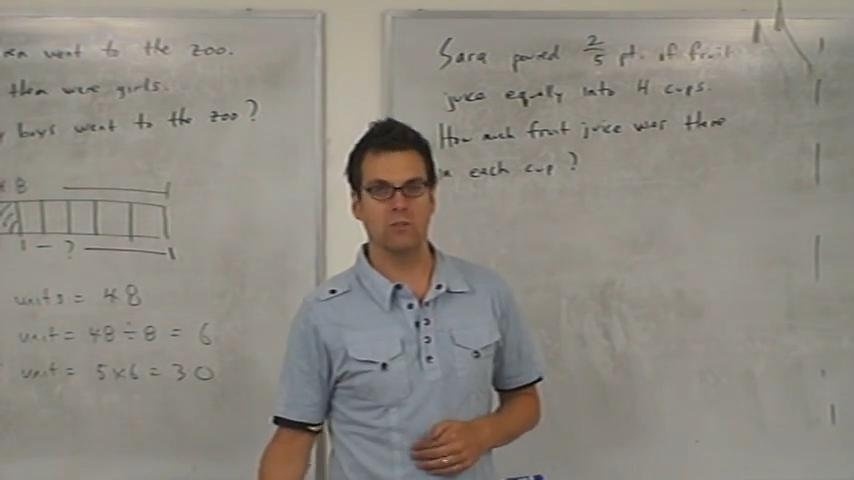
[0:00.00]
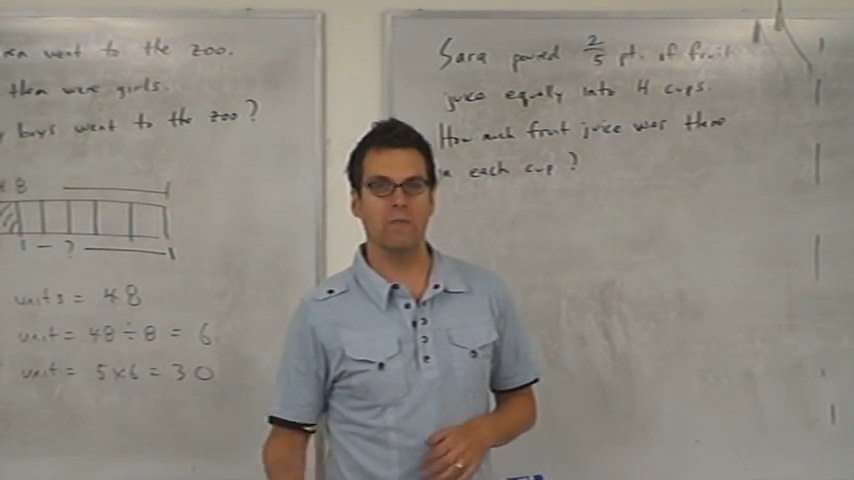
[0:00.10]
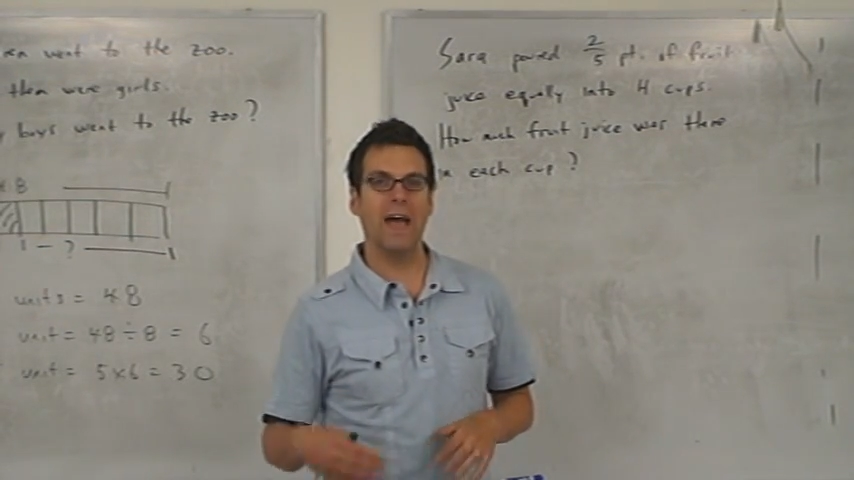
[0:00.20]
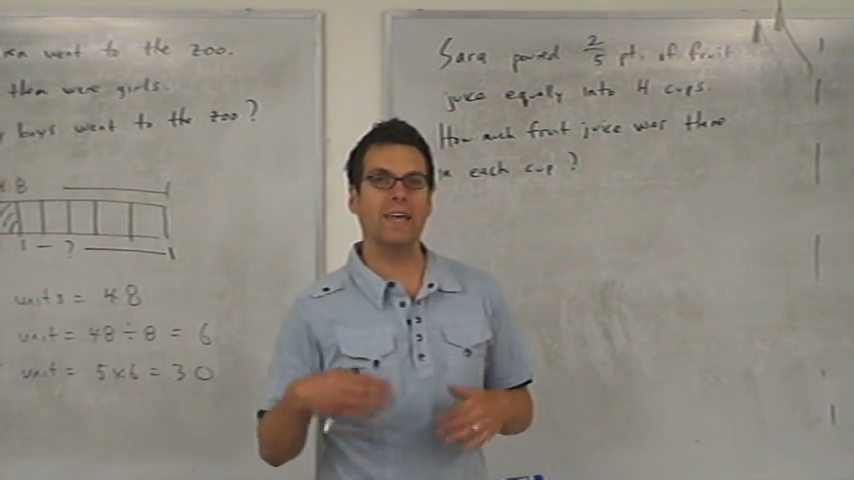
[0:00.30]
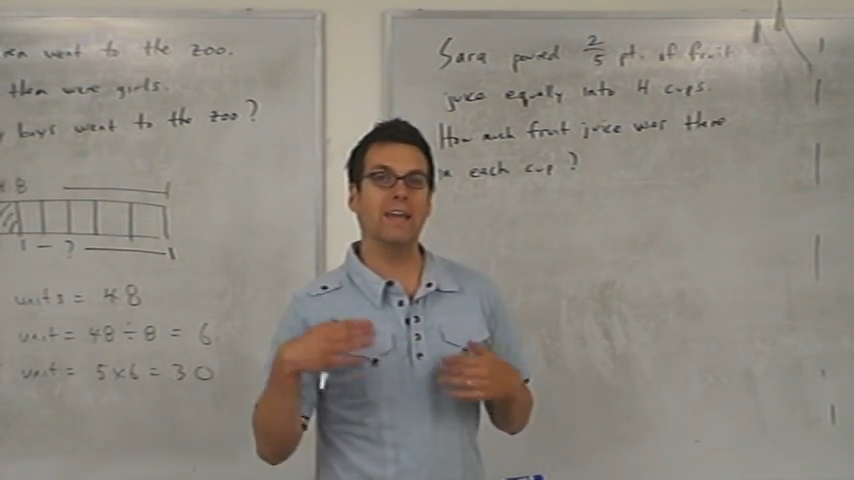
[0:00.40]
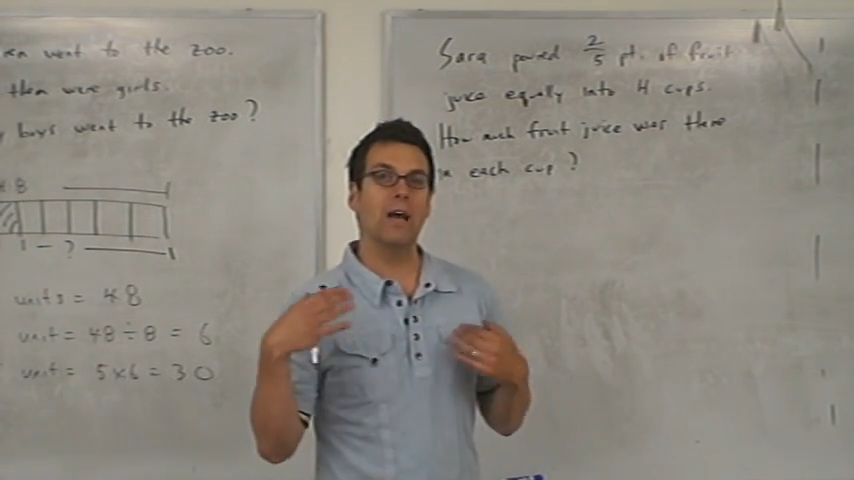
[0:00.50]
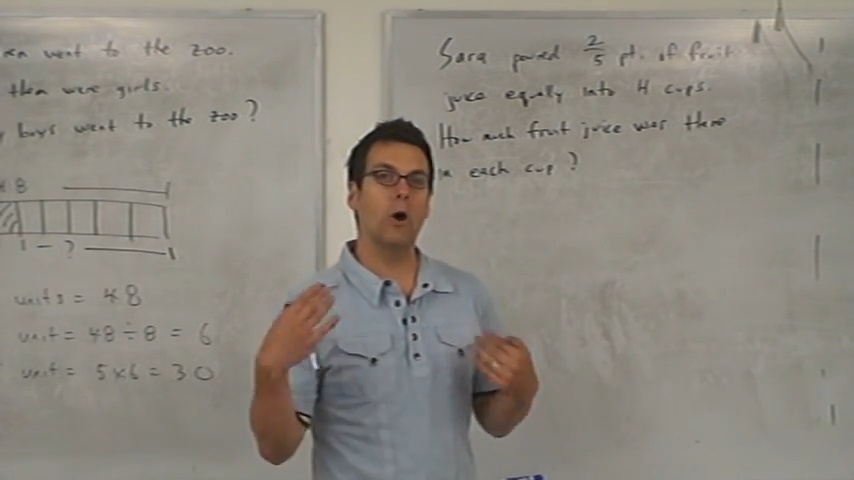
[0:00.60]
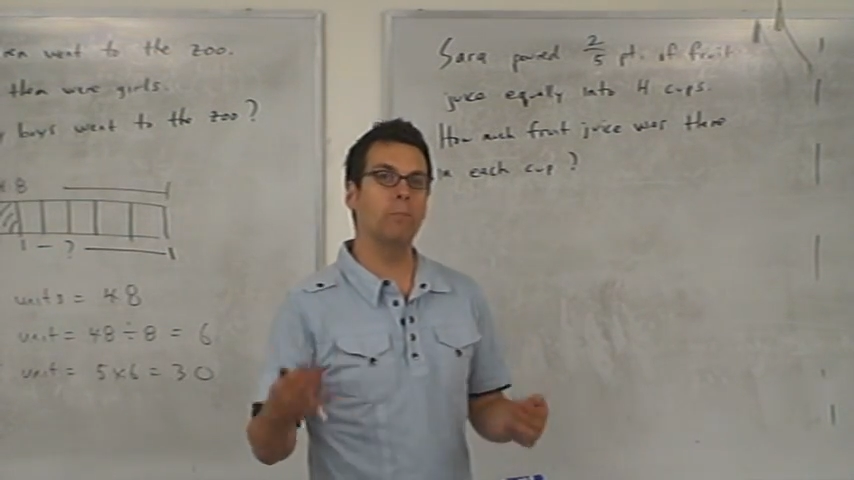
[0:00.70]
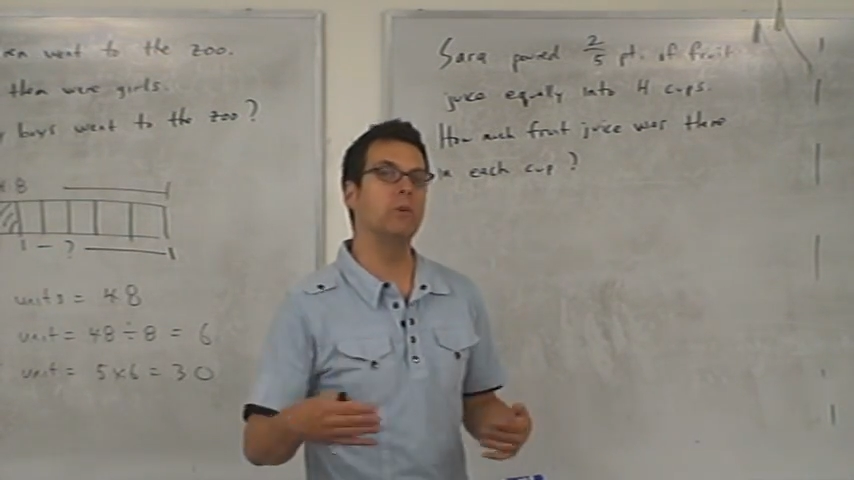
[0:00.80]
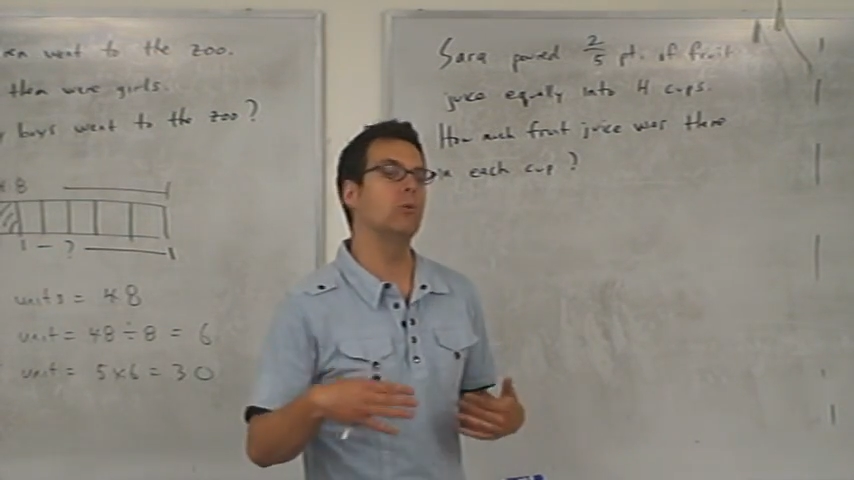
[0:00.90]
So that can
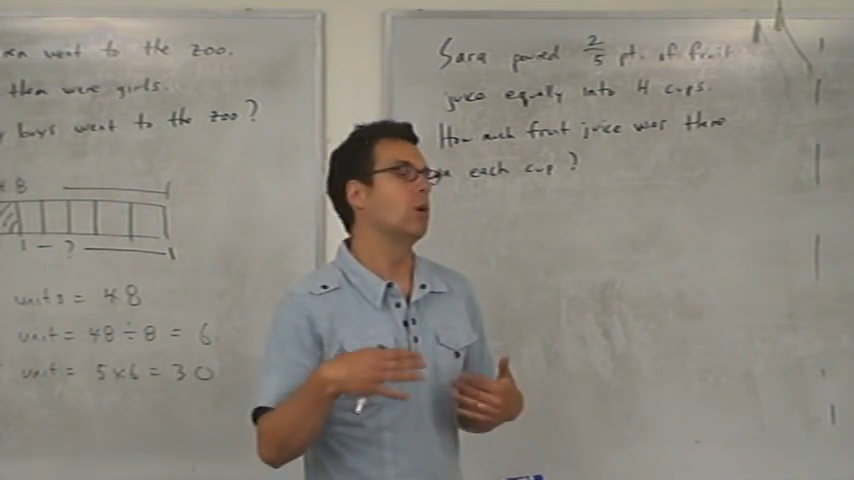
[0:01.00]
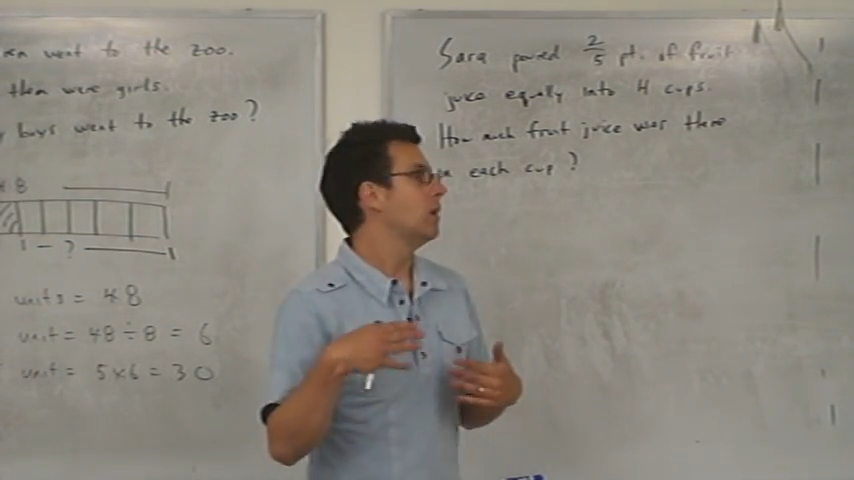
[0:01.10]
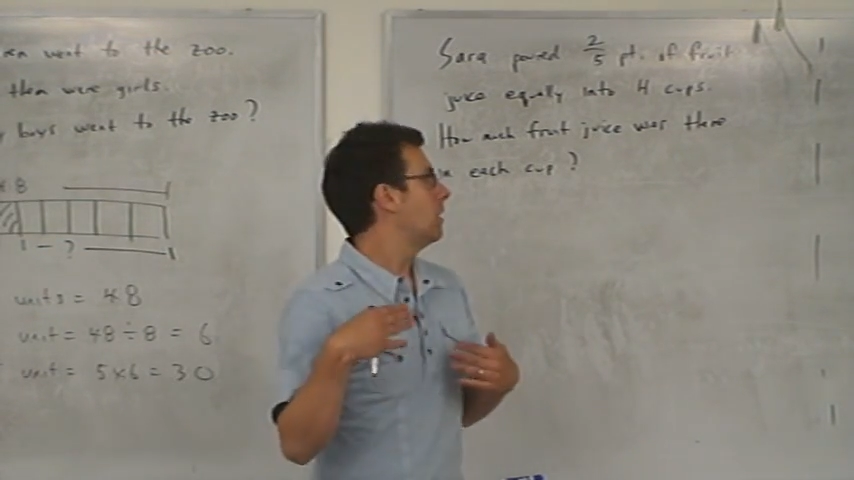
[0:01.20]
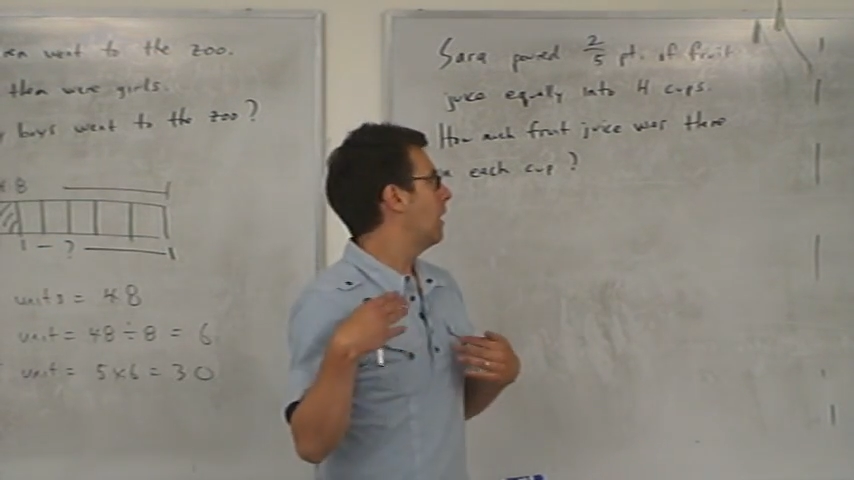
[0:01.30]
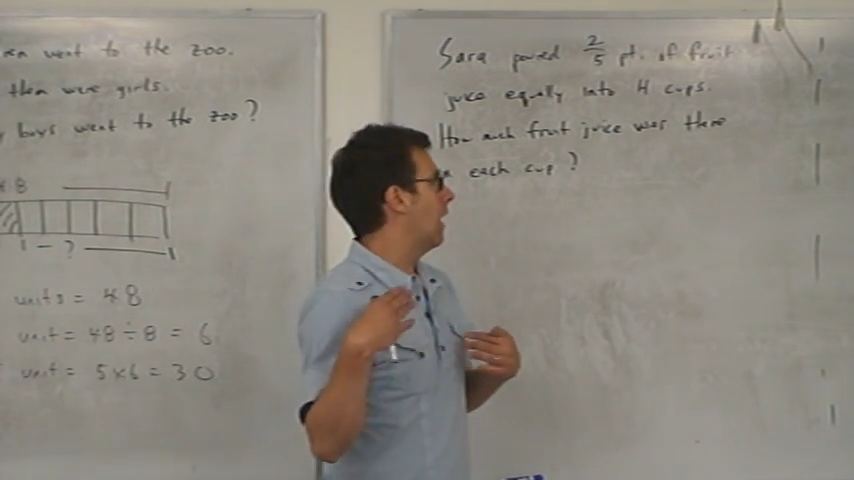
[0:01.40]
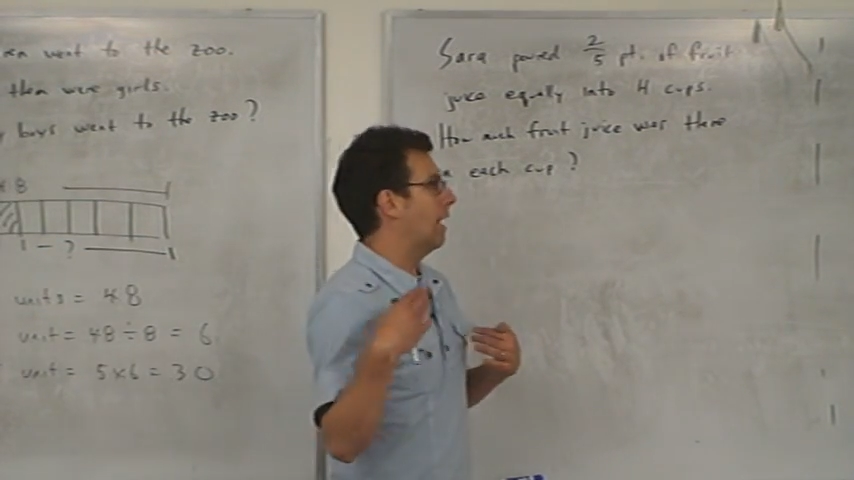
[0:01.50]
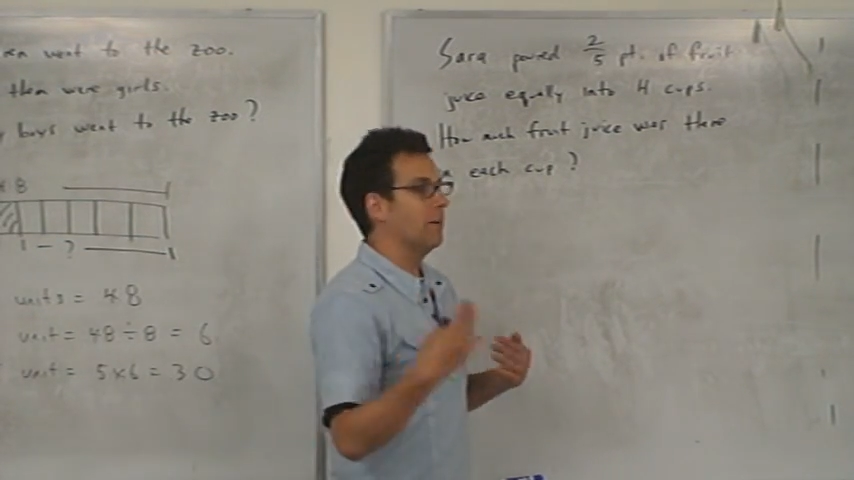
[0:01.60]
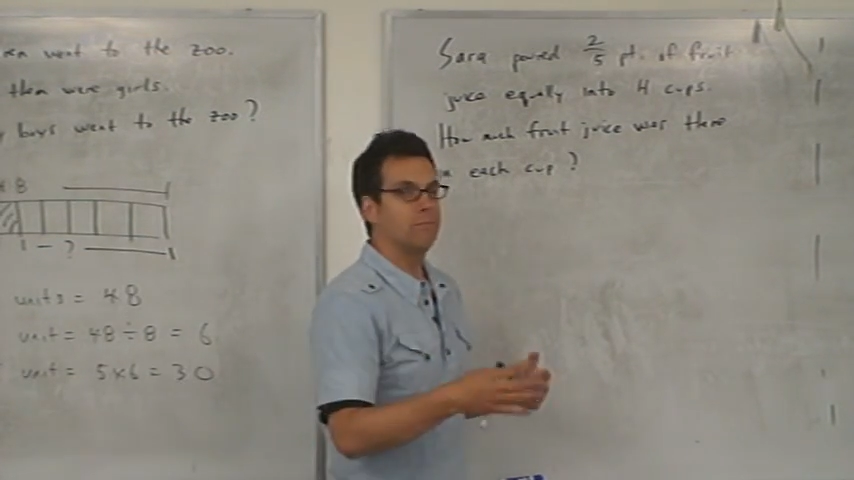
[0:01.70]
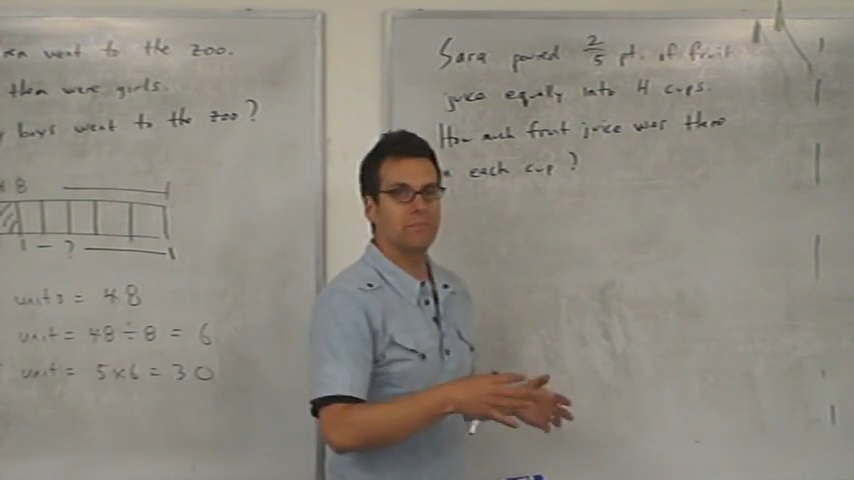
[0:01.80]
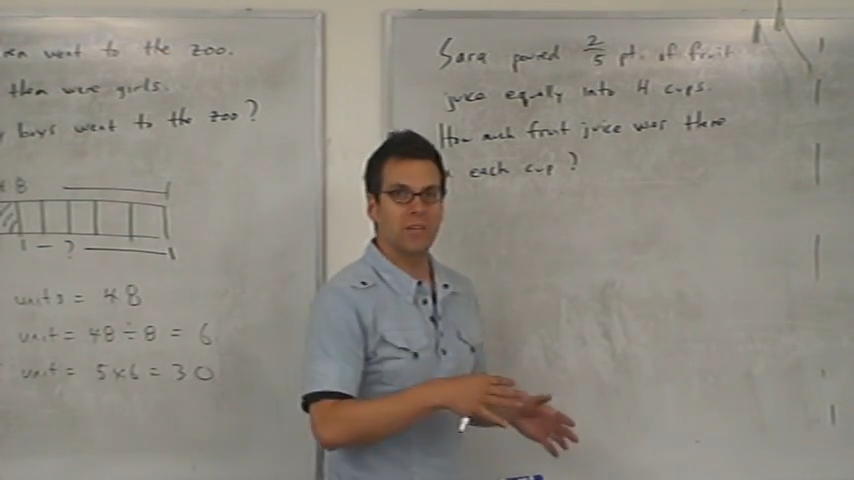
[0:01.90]
help you
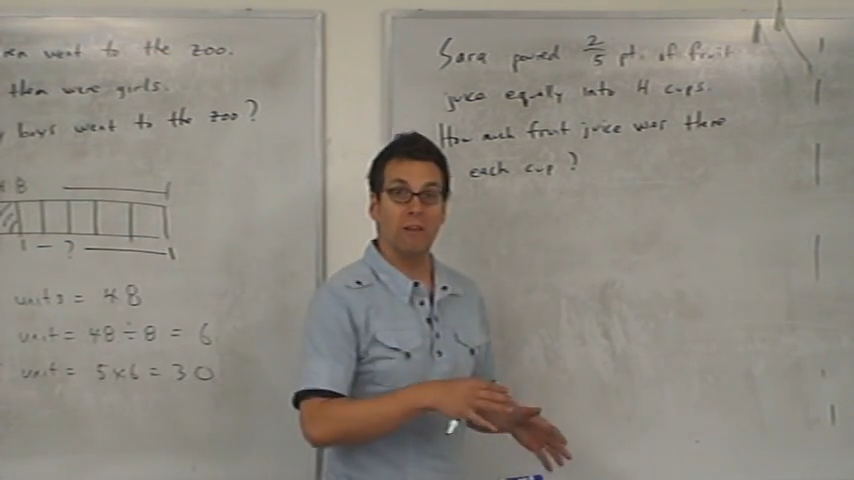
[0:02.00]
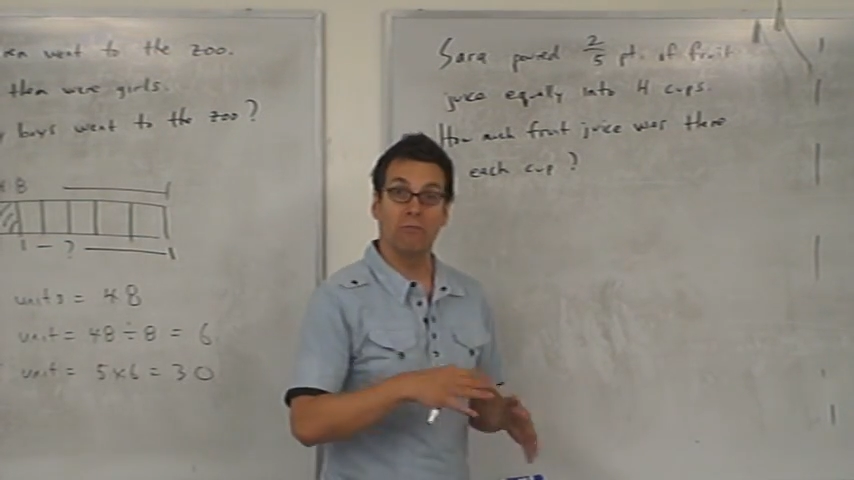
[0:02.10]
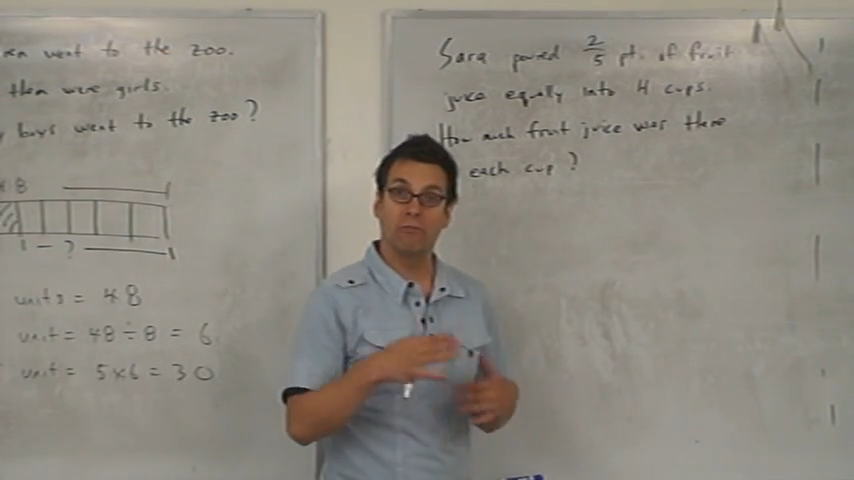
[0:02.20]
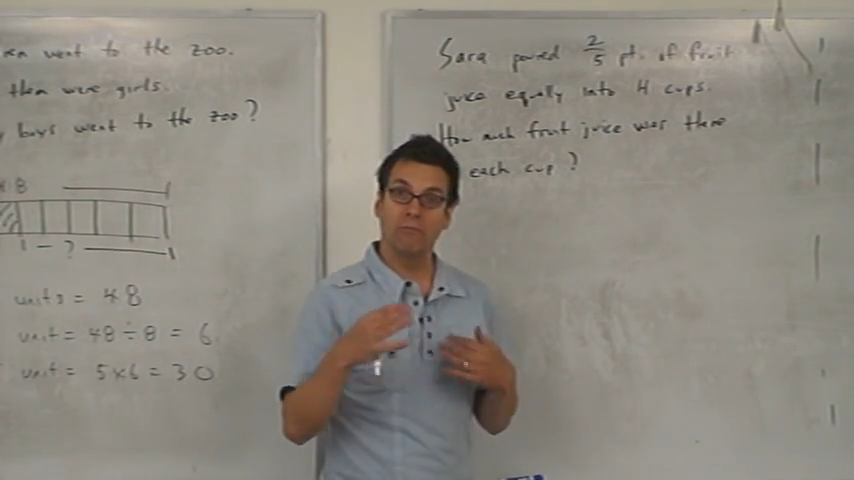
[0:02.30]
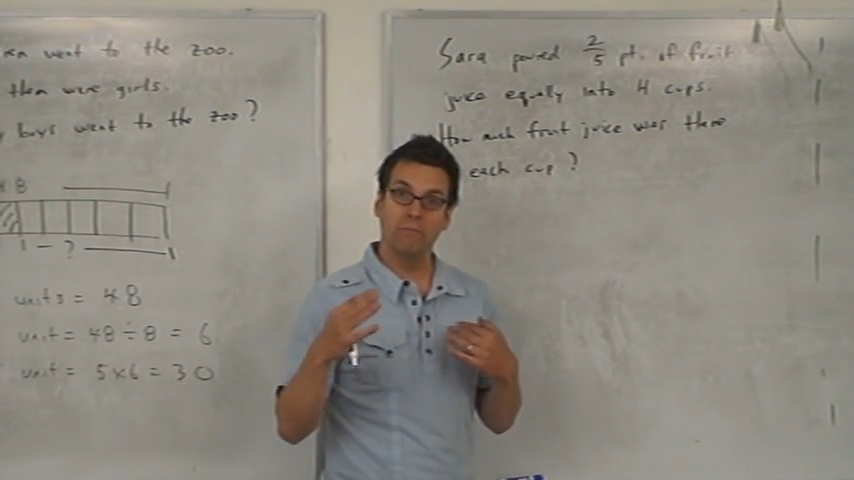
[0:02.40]
kind of